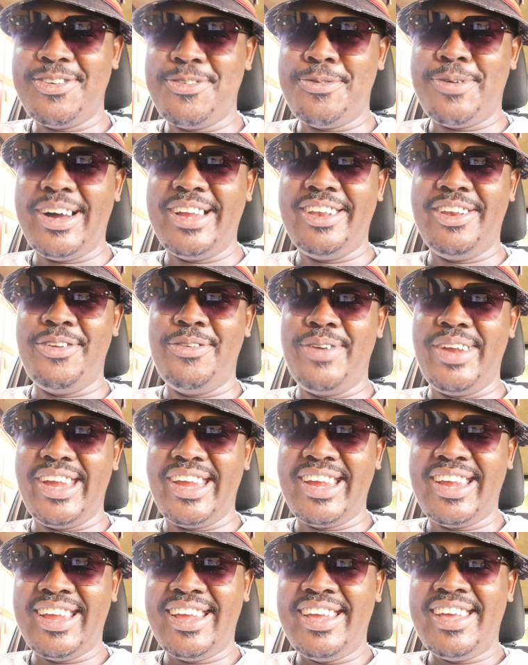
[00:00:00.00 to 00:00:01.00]
You're
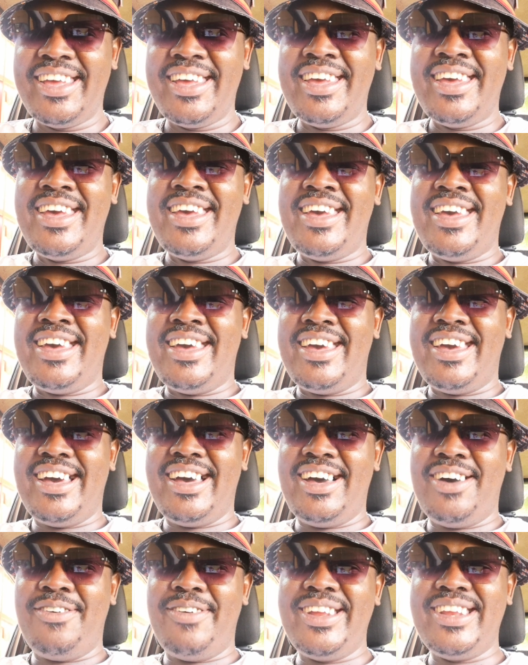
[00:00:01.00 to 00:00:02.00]
wondering,
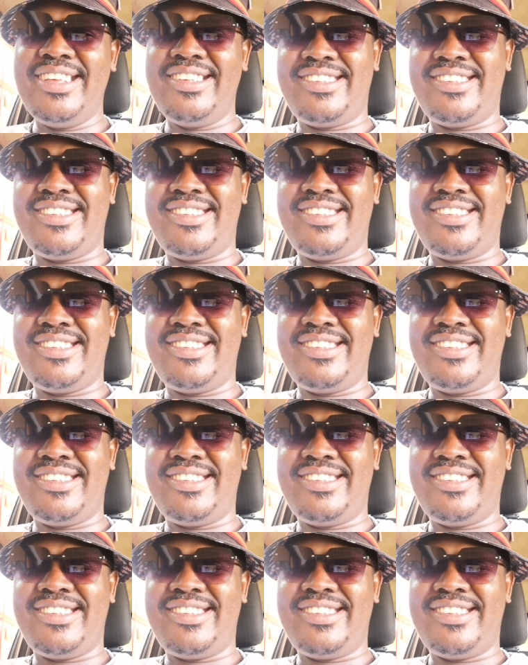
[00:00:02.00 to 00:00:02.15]
when